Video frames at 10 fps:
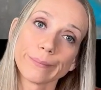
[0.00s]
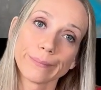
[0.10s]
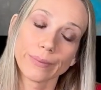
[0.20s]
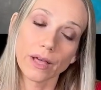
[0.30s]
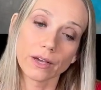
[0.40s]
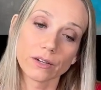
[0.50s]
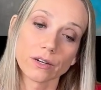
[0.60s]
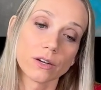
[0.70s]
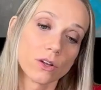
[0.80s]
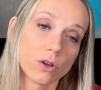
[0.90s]

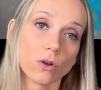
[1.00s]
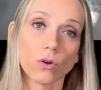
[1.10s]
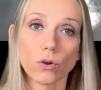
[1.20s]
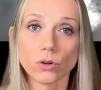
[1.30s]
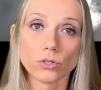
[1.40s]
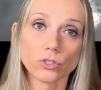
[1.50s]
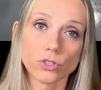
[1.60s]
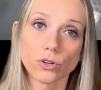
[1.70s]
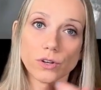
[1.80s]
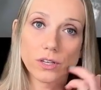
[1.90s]
plugger or
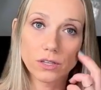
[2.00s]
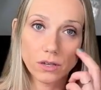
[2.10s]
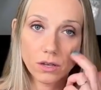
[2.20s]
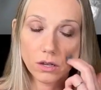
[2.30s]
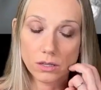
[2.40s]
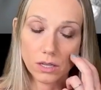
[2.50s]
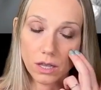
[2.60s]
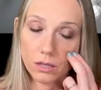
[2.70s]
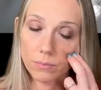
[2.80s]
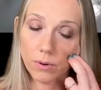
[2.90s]
turn it on the
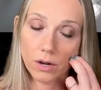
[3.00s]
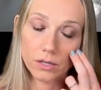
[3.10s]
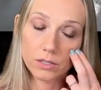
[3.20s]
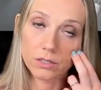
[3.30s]
other part.